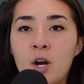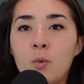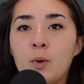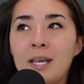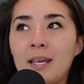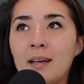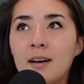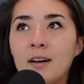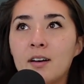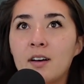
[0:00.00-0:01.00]
we
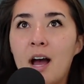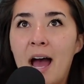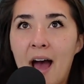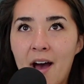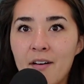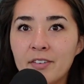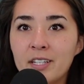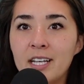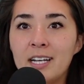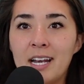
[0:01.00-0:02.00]
have
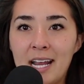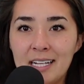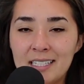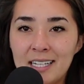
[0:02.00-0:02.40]
innate